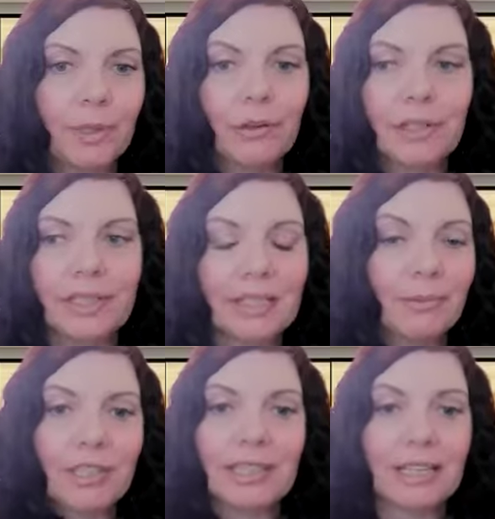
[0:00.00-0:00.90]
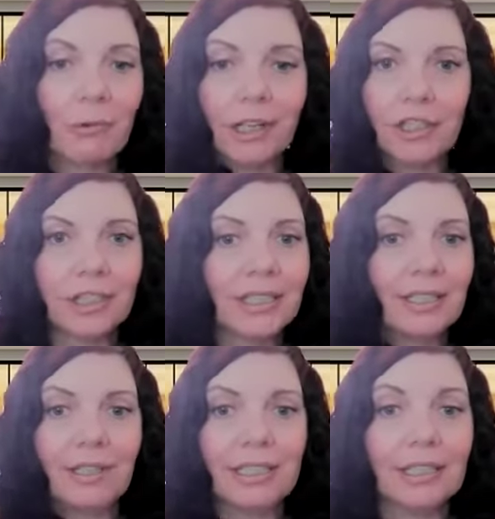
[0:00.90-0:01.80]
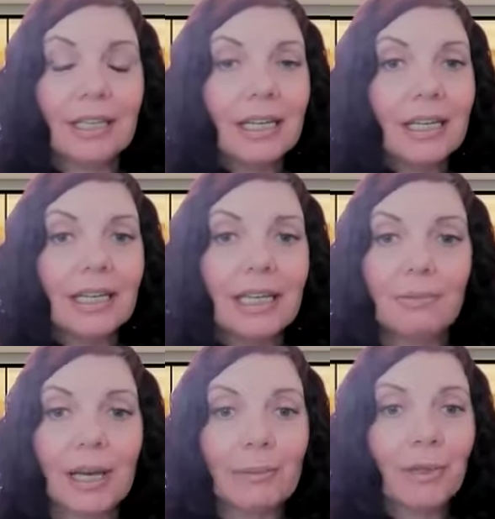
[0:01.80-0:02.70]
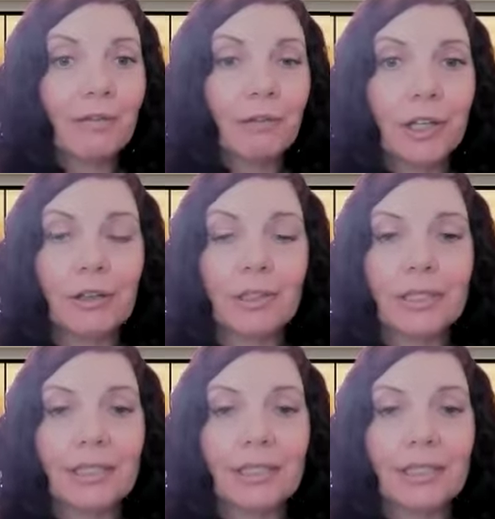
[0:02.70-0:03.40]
help you go to sleep, just like watching TV, in bed before you